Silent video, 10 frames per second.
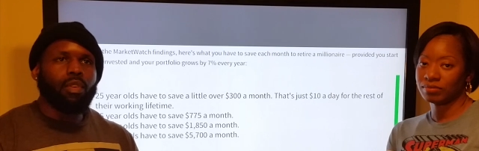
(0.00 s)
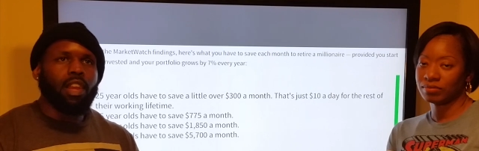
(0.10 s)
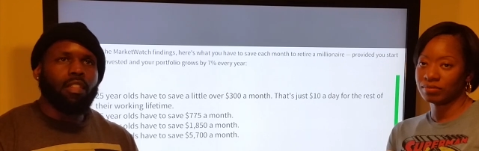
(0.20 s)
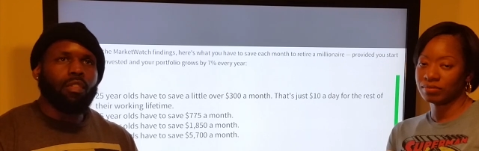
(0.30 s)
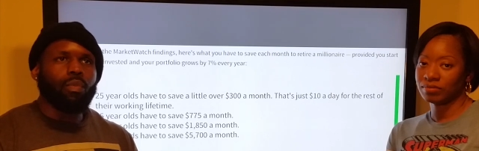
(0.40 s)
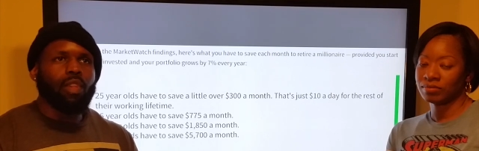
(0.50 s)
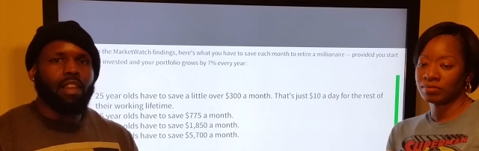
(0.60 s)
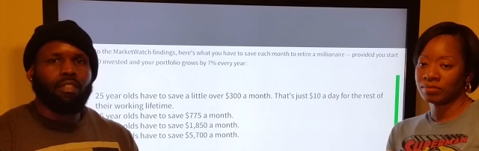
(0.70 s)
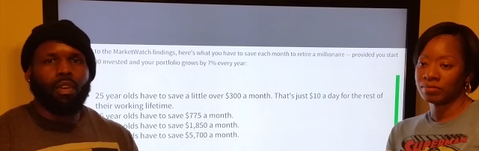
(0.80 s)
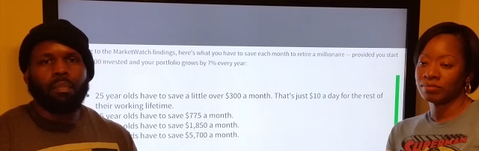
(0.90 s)
Speaker 1: you get to
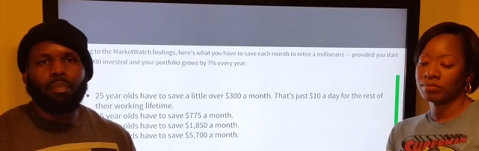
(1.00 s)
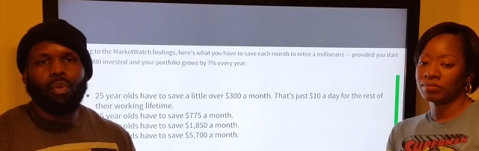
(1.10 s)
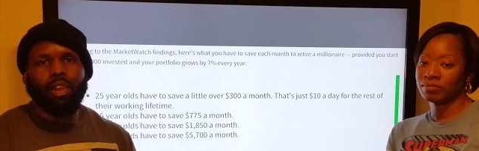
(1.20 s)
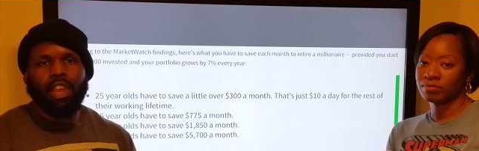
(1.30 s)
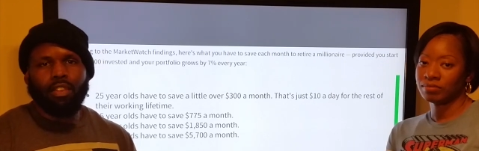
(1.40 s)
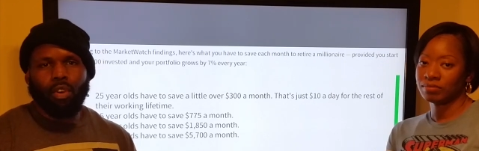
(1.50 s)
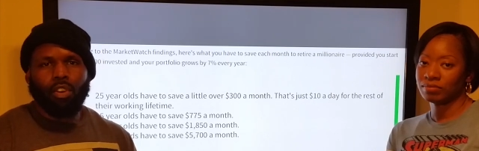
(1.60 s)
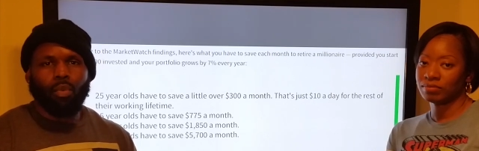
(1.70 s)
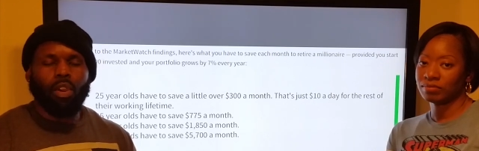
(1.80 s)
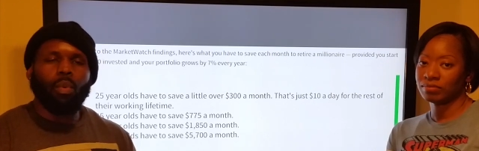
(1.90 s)
that certain point in your
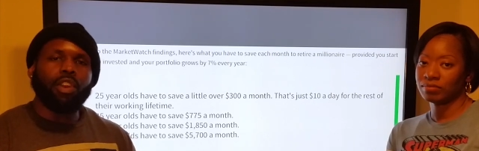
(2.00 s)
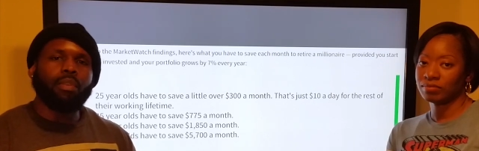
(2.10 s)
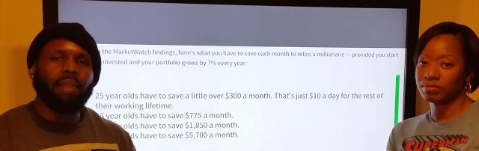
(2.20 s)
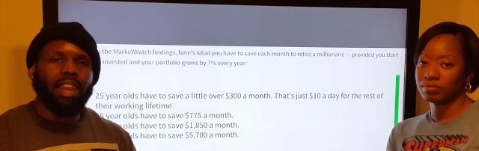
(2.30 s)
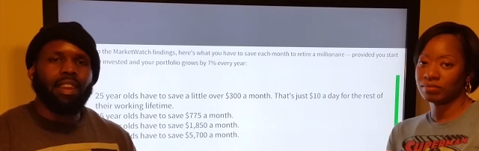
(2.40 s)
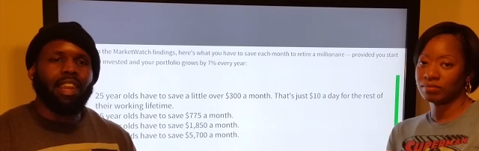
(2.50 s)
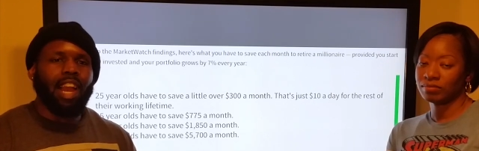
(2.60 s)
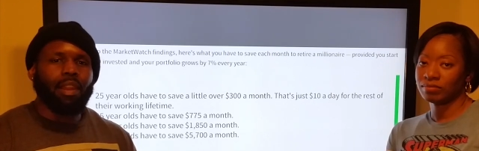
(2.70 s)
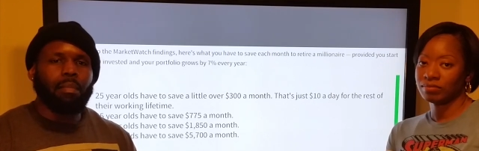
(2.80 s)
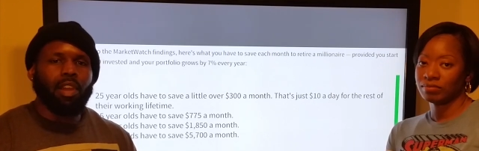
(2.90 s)
career where you're making the
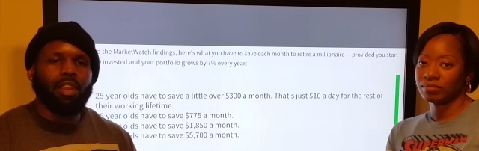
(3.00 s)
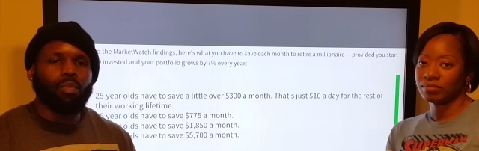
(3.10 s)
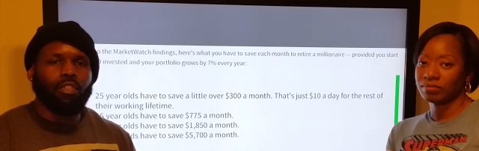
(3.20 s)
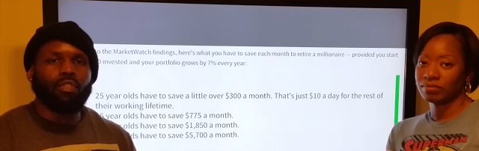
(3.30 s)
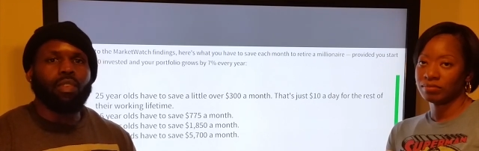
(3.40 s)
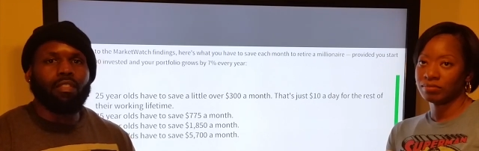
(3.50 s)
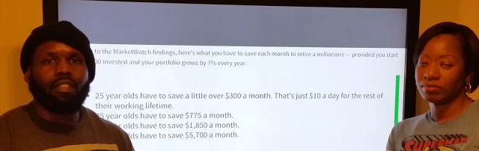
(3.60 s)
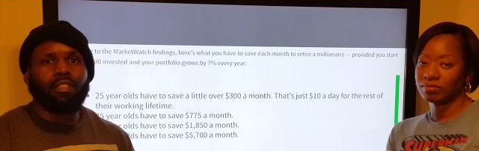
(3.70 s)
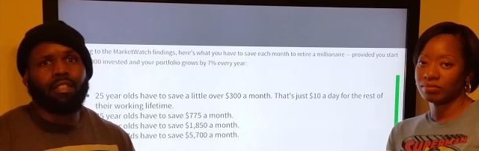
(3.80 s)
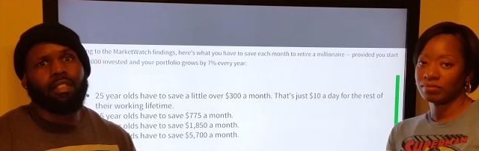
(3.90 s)
kind of money in which you can
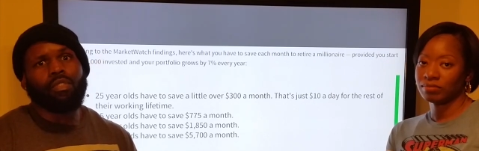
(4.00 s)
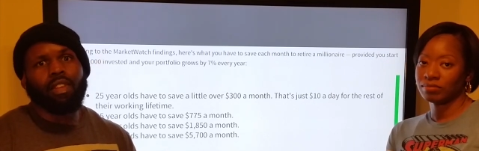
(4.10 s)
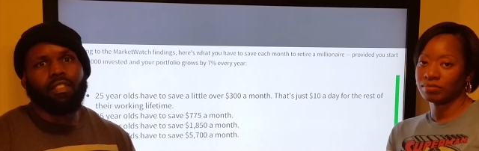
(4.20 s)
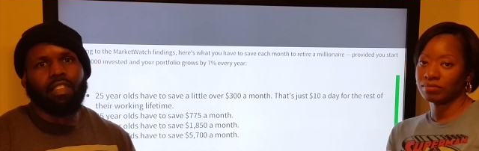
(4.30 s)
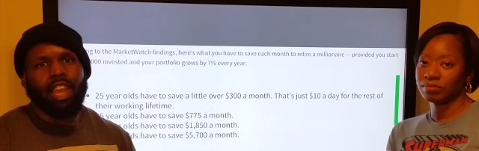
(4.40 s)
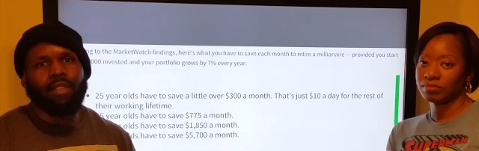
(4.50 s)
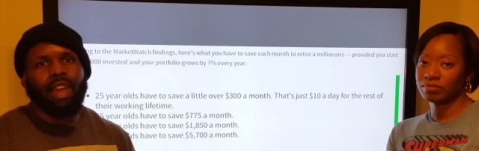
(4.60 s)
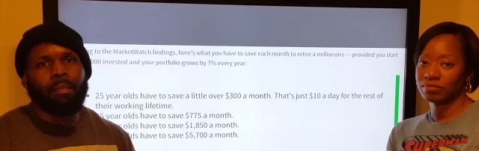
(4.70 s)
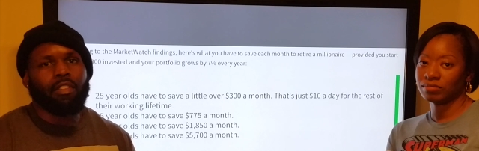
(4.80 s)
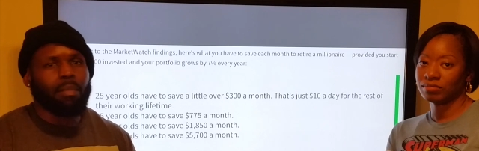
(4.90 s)
you can save
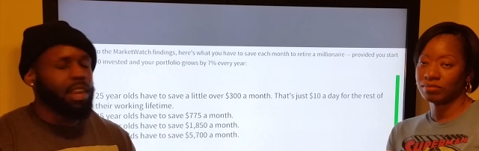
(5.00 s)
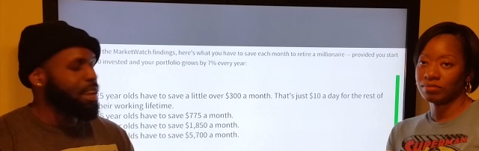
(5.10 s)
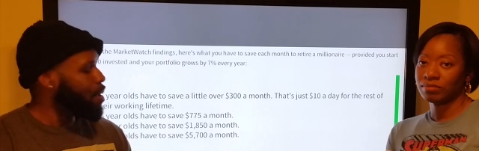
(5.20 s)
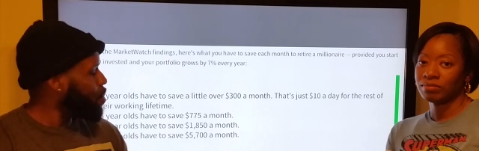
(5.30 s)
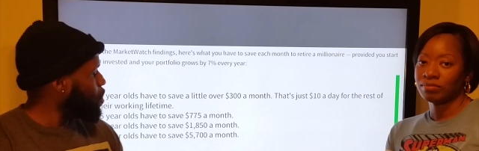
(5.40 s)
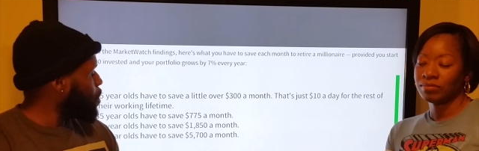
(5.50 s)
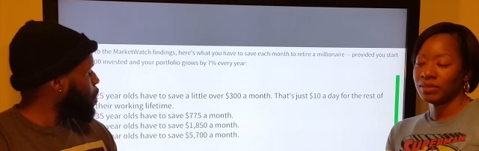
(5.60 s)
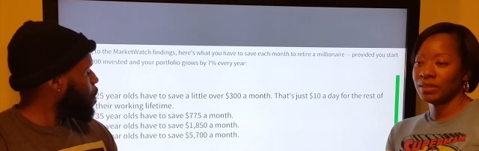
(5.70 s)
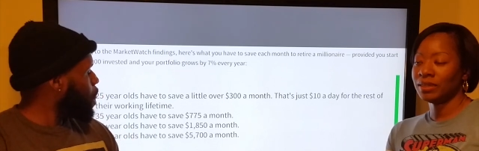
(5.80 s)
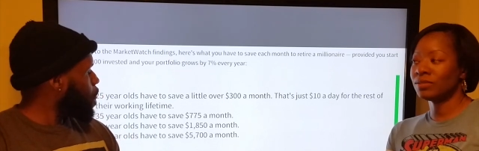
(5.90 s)
that much money.
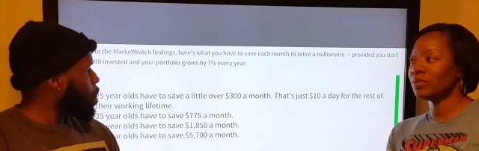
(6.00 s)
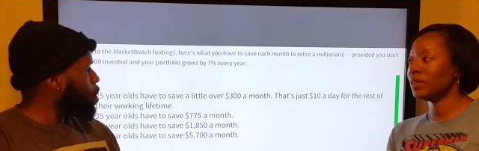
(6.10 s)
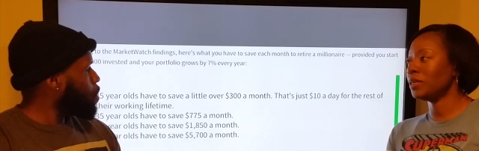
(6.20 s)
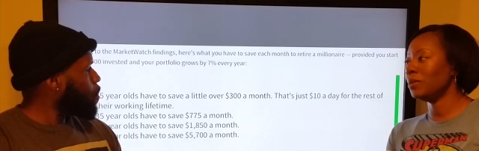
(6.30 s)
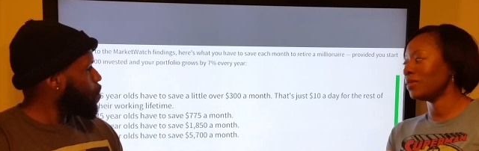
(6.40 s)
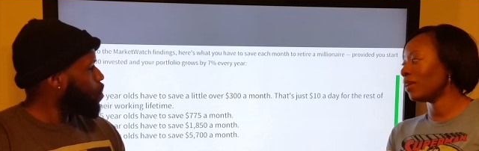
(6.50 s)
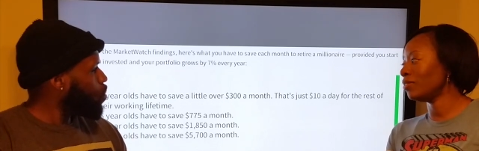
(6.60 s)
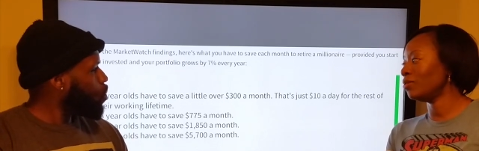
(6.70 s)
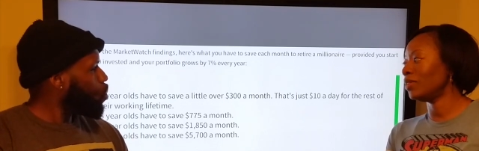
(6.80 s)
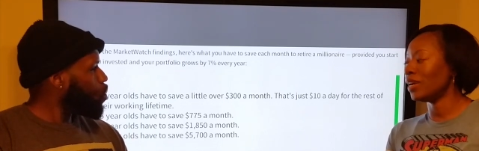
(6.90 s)
Speaker 2: Yeah, I guess when it comes
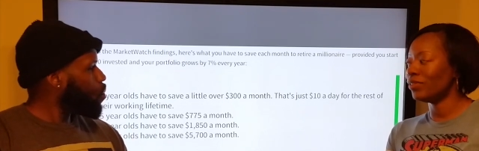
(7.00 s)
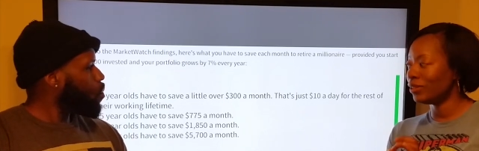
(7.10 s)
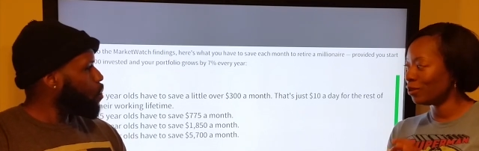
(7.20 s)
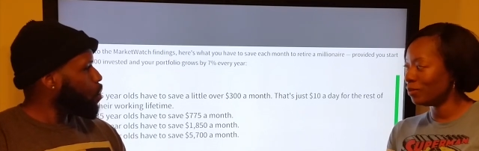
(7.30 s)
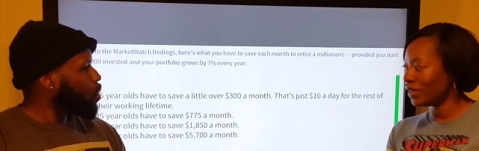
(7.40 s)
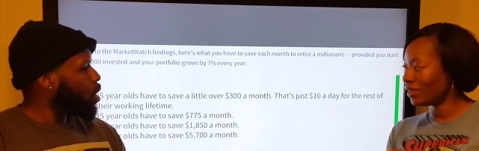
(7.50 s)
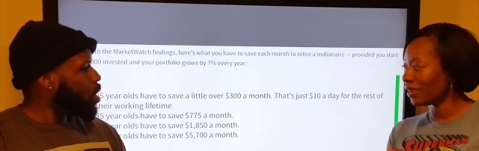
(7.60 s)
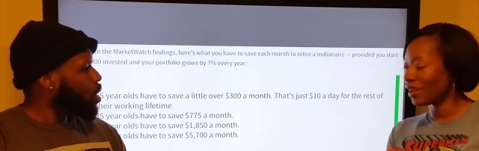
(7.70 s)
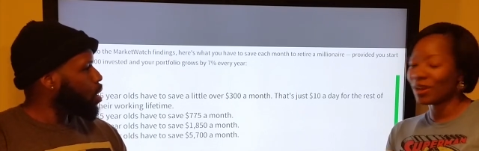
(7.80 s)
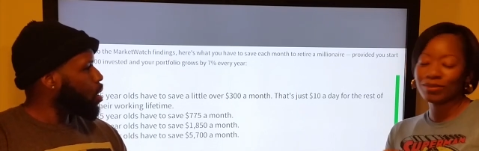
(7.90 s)
down to it, every little
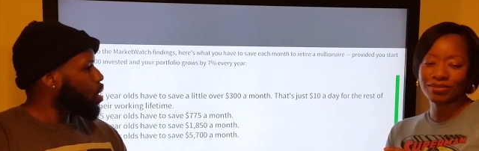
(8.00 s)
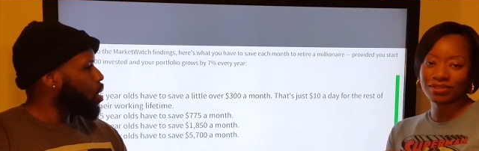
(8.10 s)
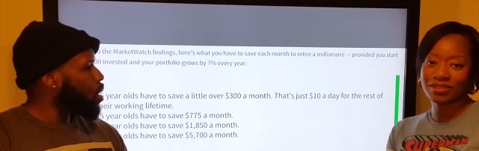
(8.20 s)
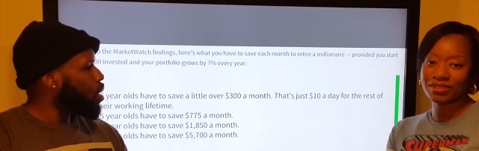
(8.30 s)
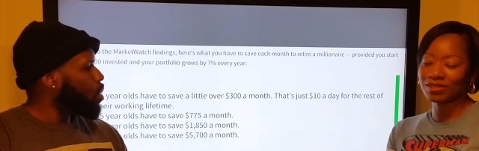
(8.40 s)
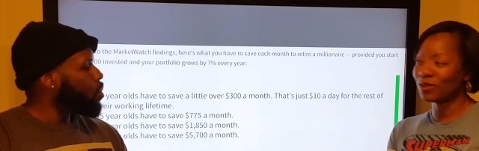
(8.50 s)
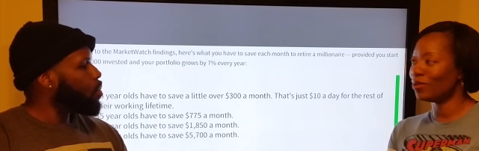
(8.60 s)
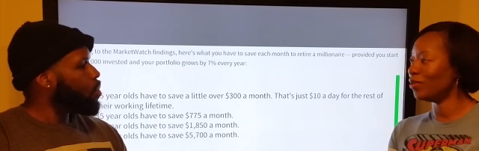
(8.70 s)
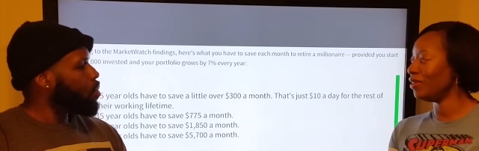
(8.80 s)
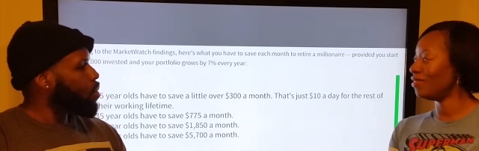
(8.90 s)
bit counts.
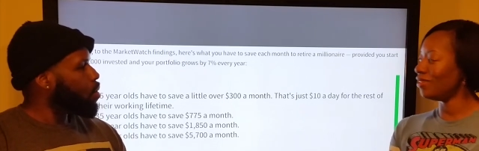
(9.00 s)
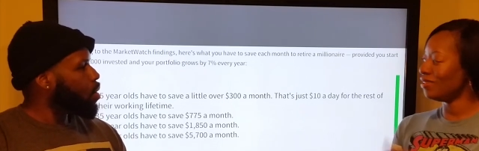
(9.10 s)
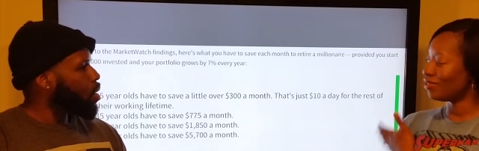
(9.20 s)
So when you see